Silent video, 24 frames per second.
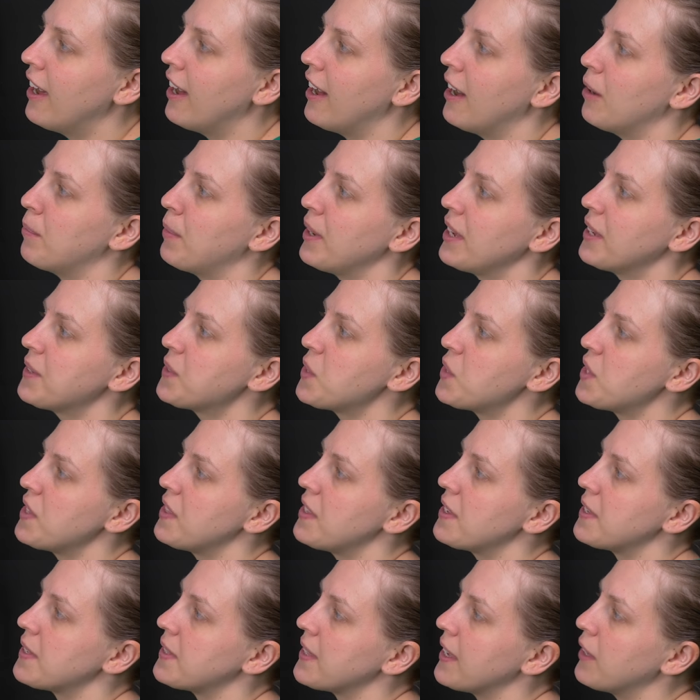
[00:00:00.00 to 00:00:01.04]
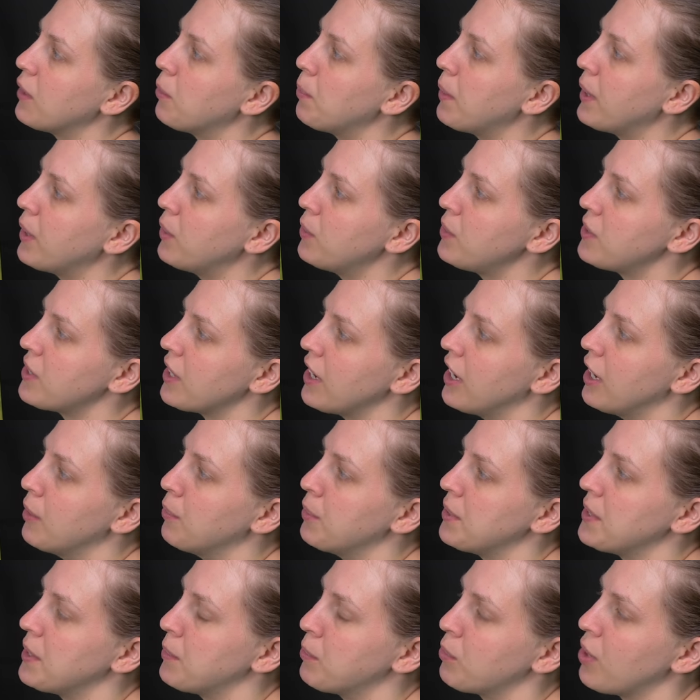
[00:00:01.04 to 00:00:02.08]
Um, I also did the sailboat um,
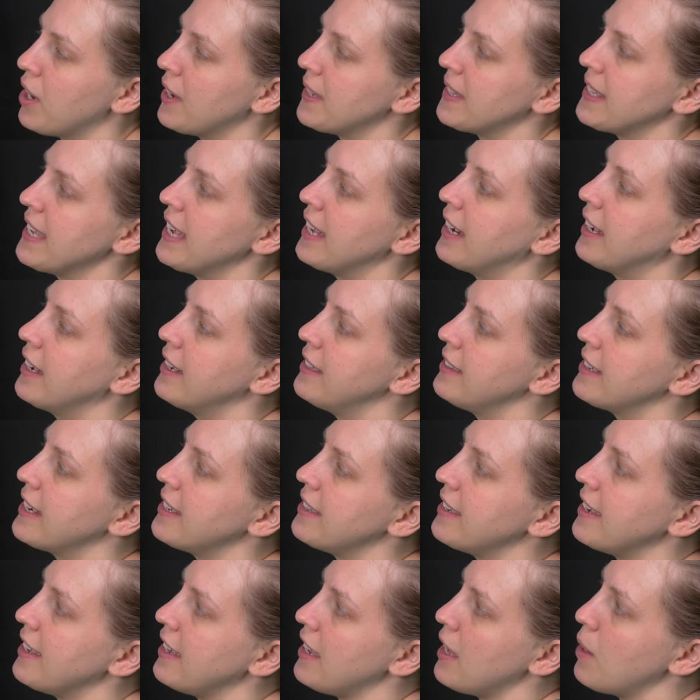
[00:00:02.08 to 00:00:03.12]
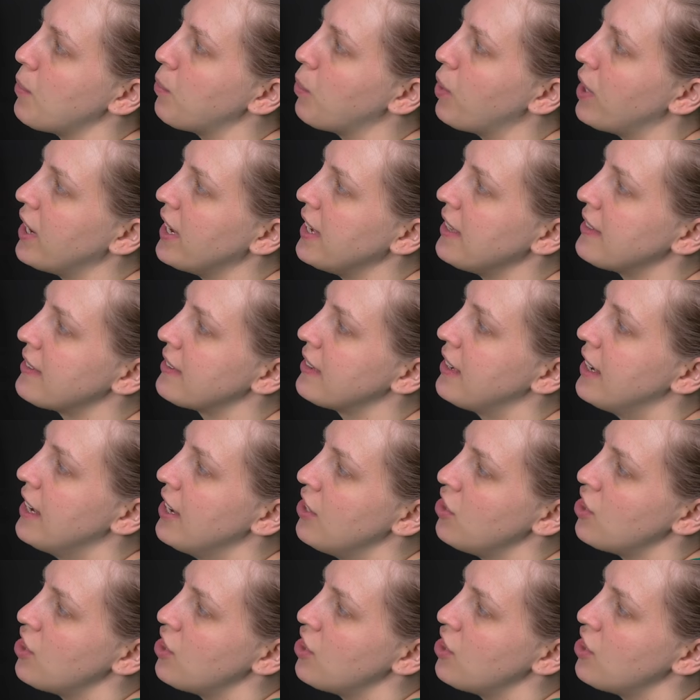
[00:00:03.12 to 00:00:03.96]
with some raw sienna and titanium white,